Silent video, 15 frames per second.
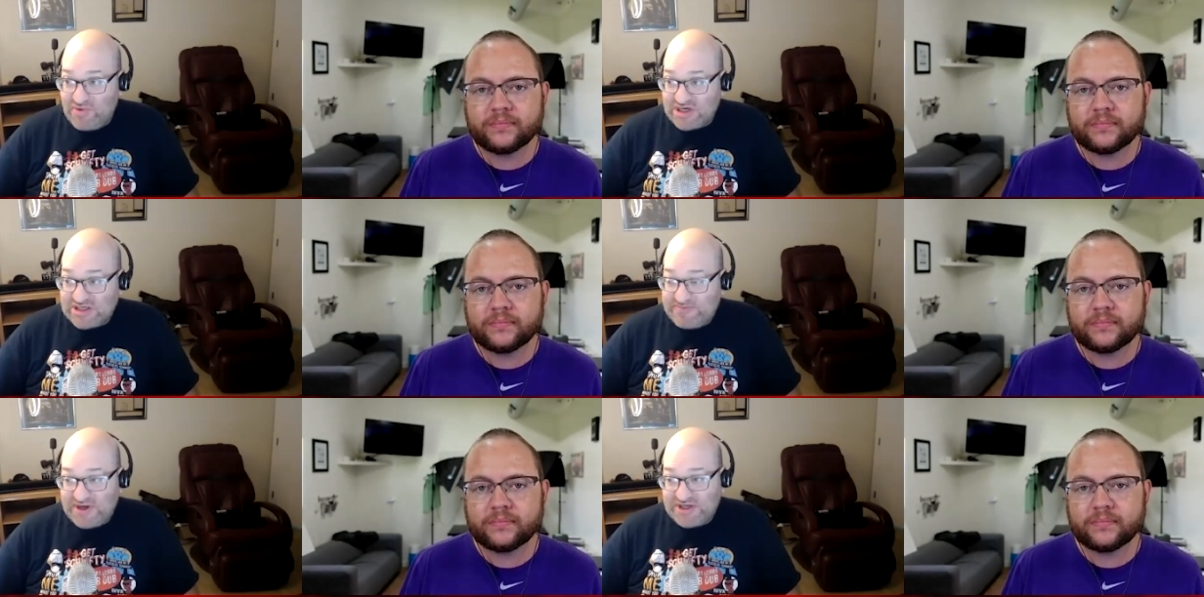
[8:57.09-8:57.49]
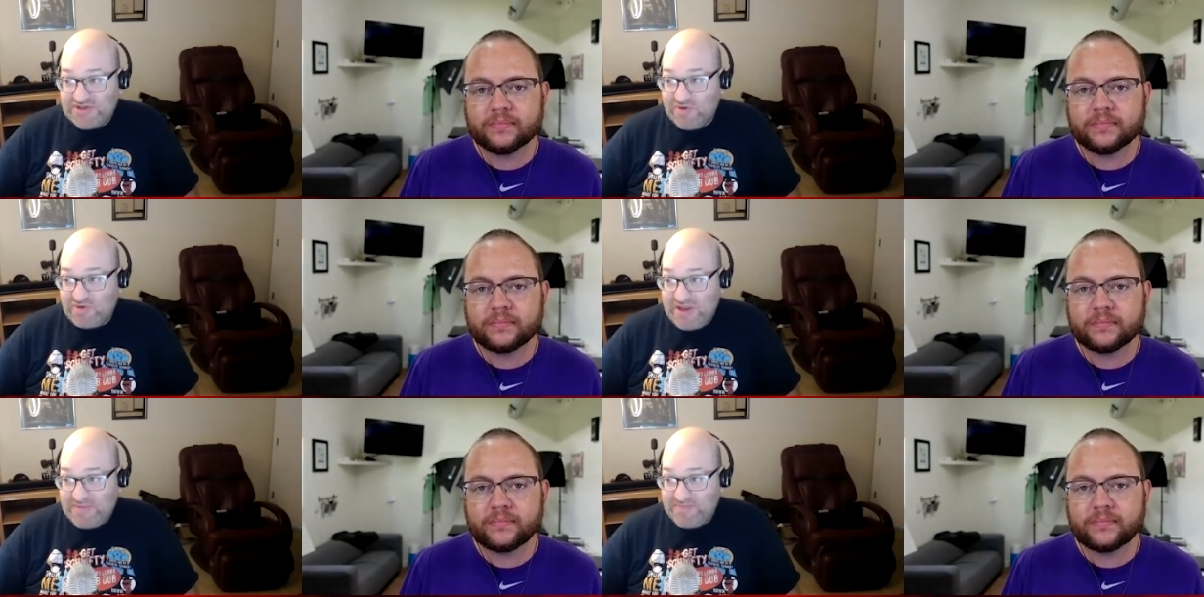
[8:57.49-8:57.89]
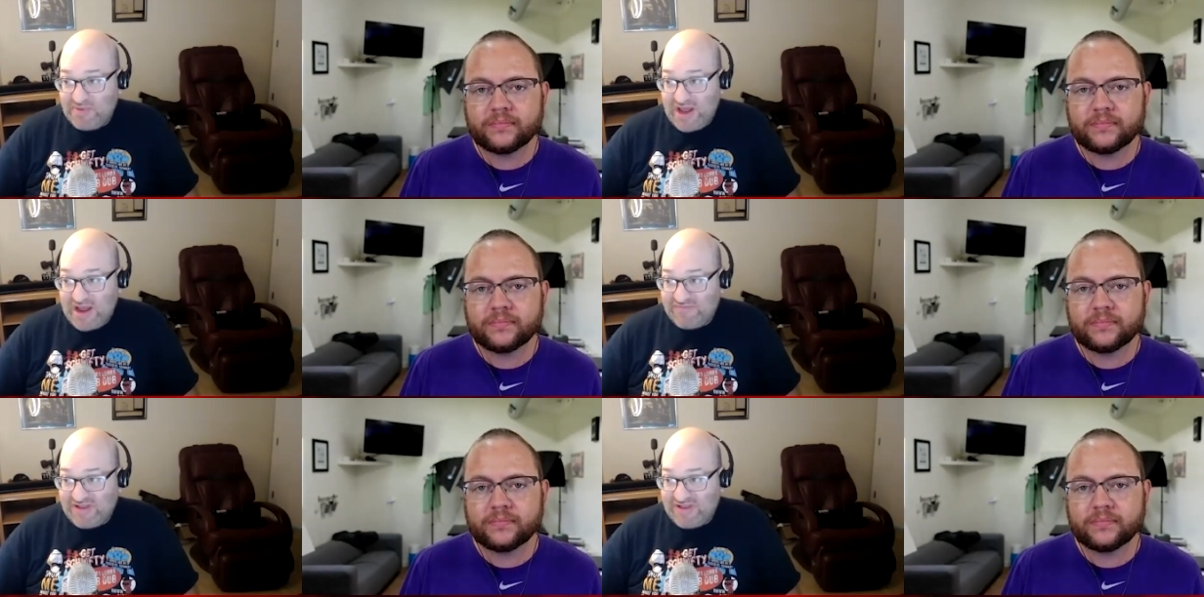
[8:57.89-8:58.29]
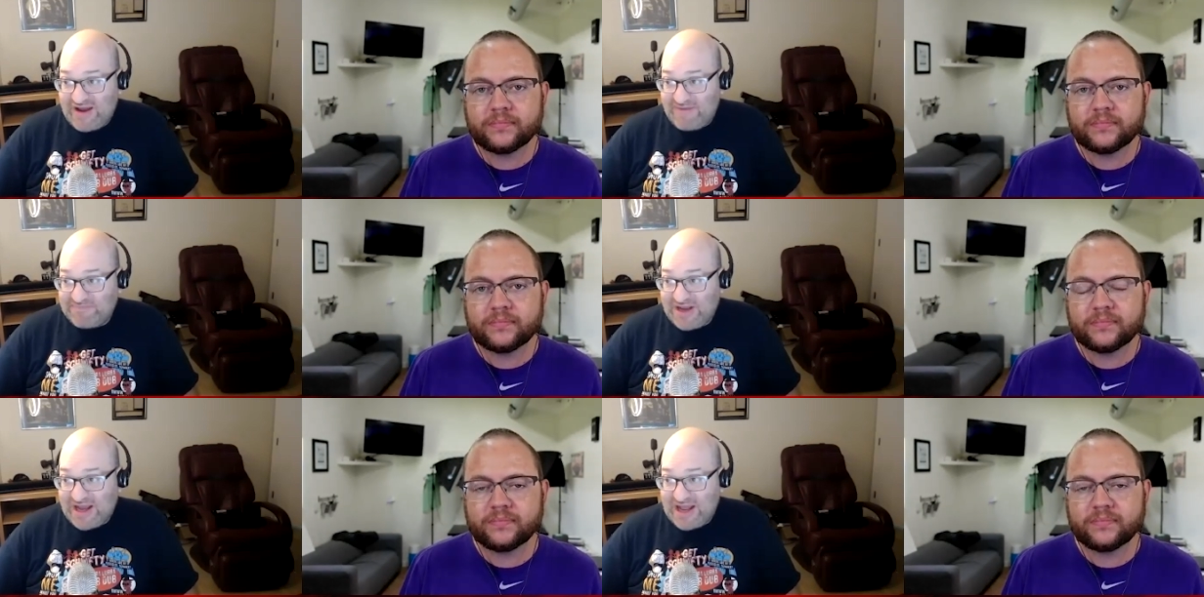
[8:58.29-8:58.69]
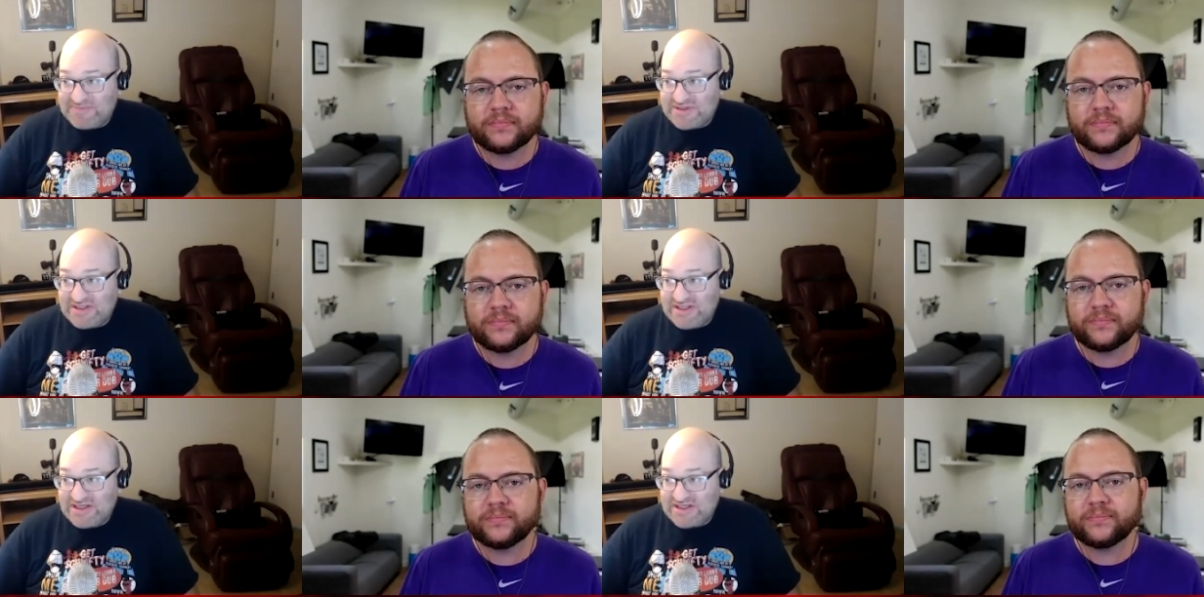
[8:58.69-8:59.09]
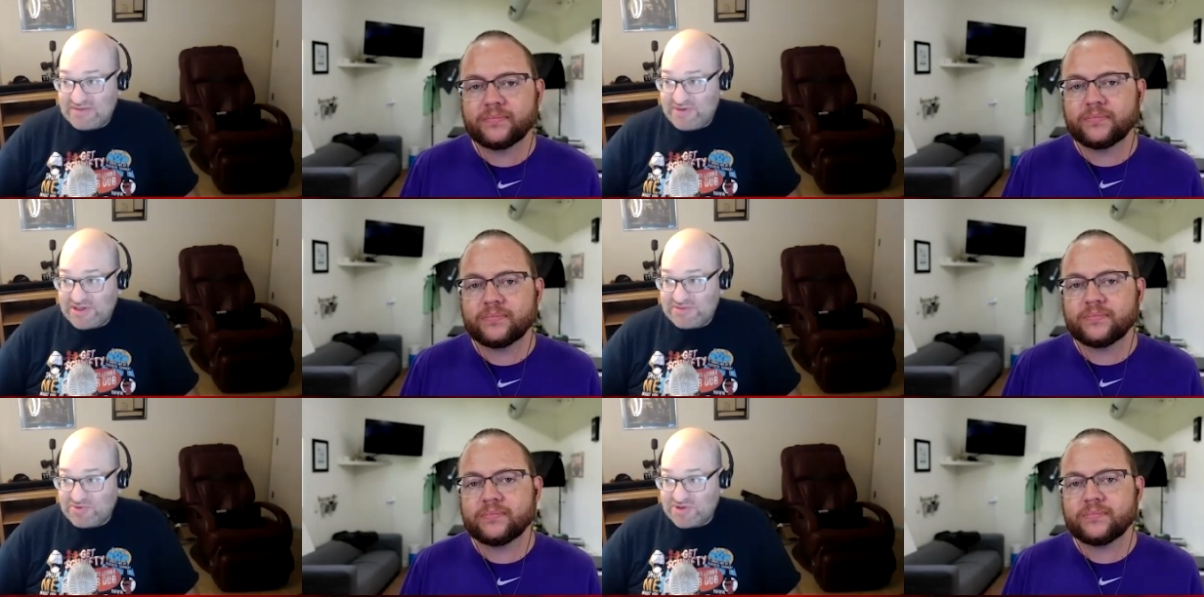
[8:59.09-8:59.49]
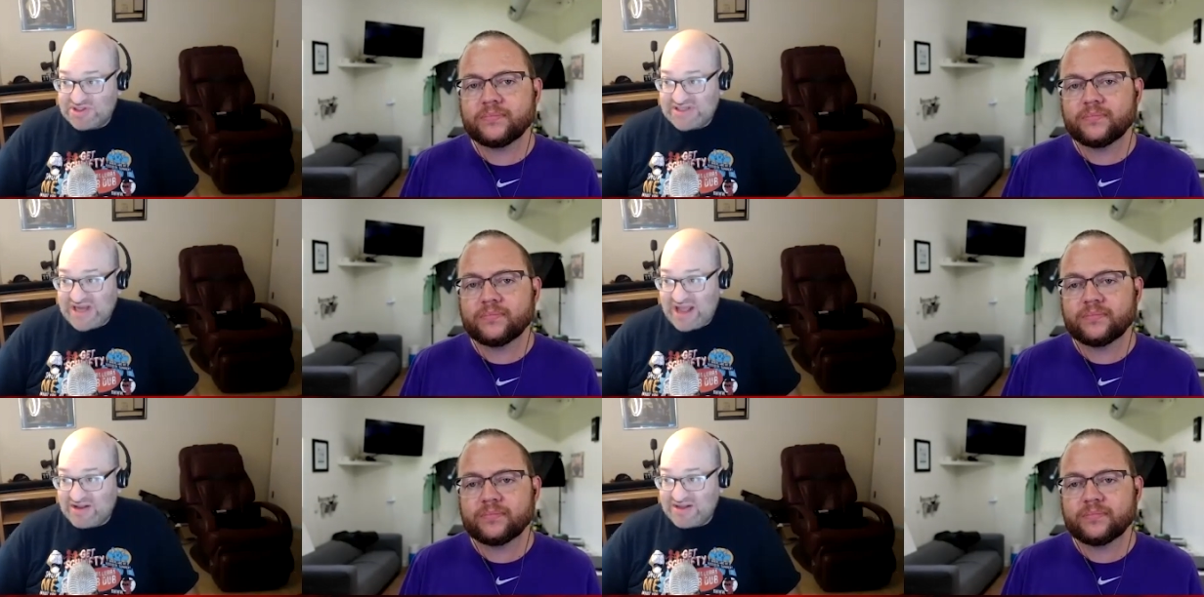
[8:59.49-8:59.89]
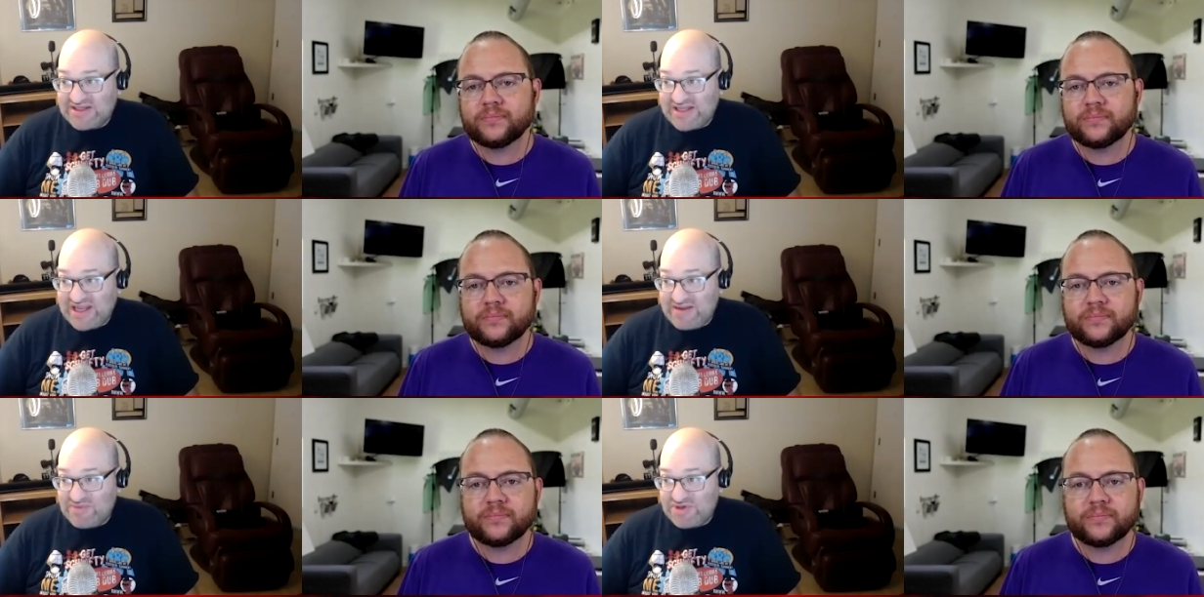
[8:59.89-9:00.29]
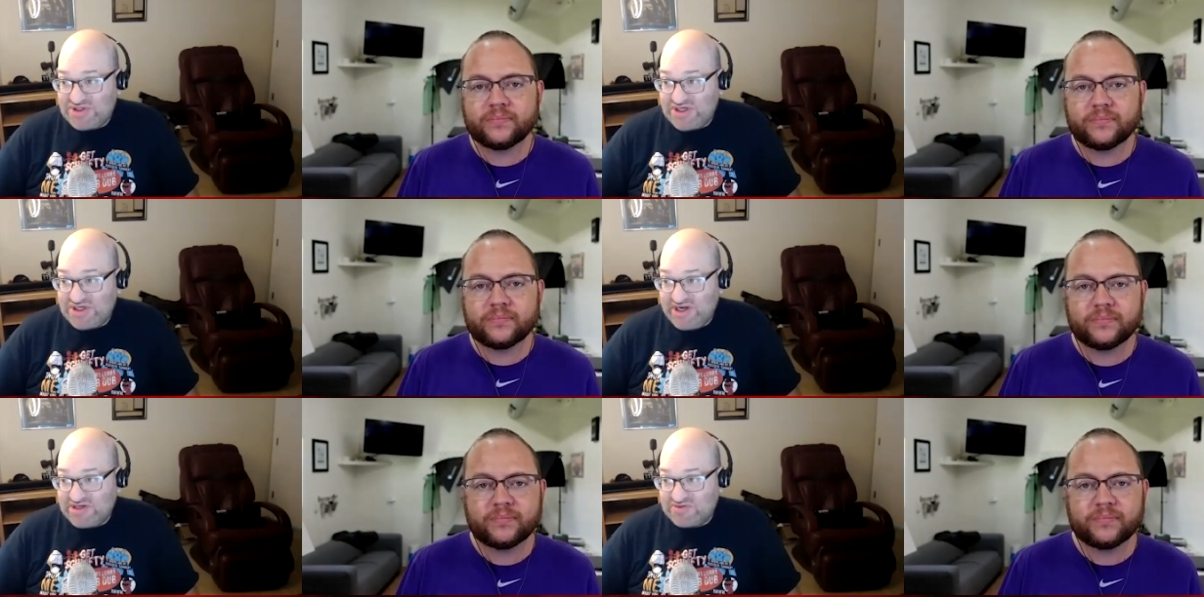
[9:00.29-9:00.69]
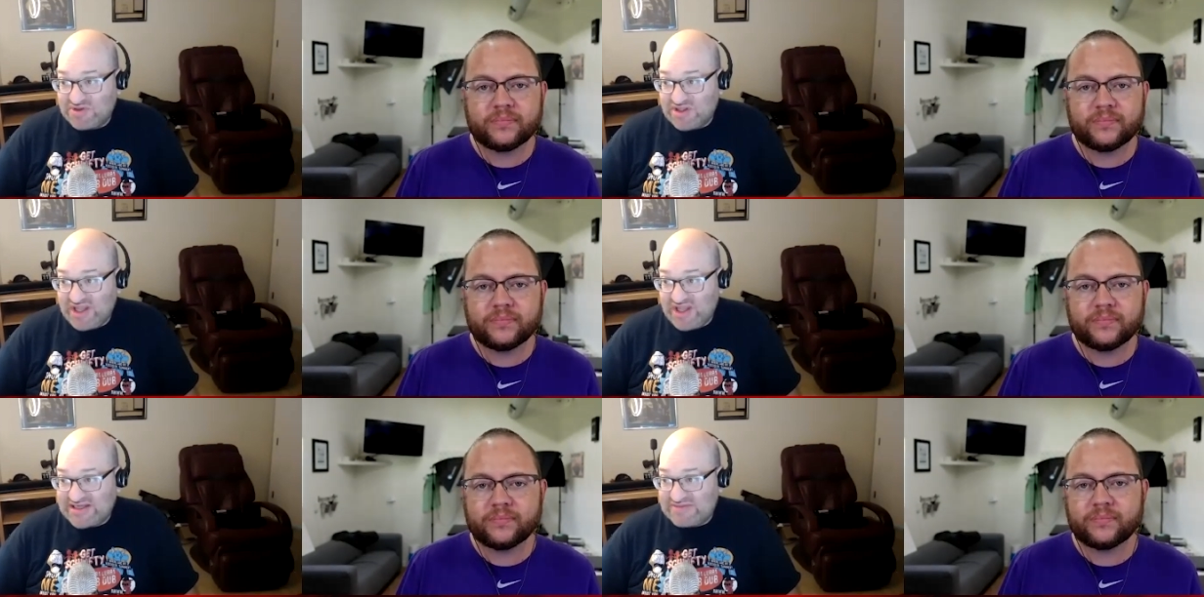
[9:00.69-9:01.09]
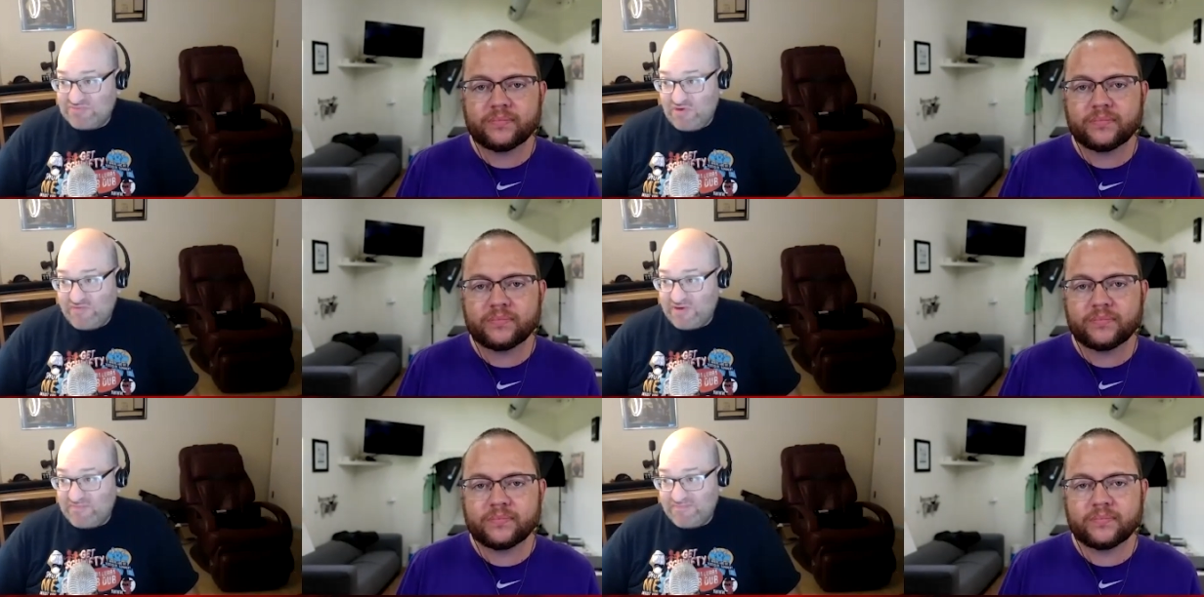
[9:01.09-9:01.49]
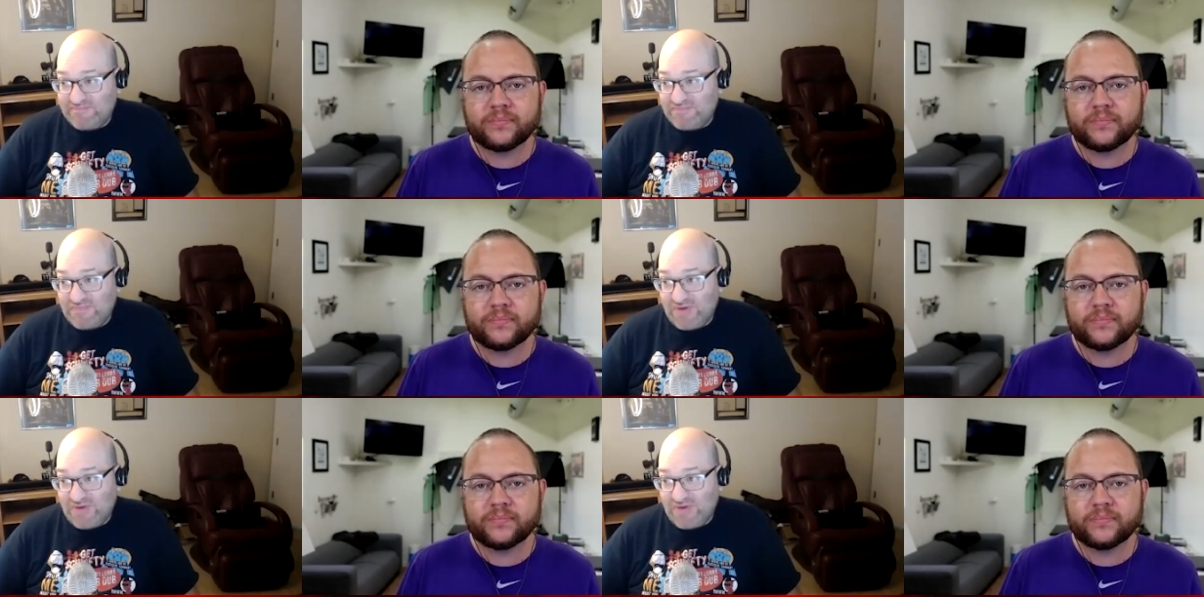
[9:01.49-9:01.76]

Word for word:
Speaker 1: especially when people have laptops and these are much more solid state machines with less moving,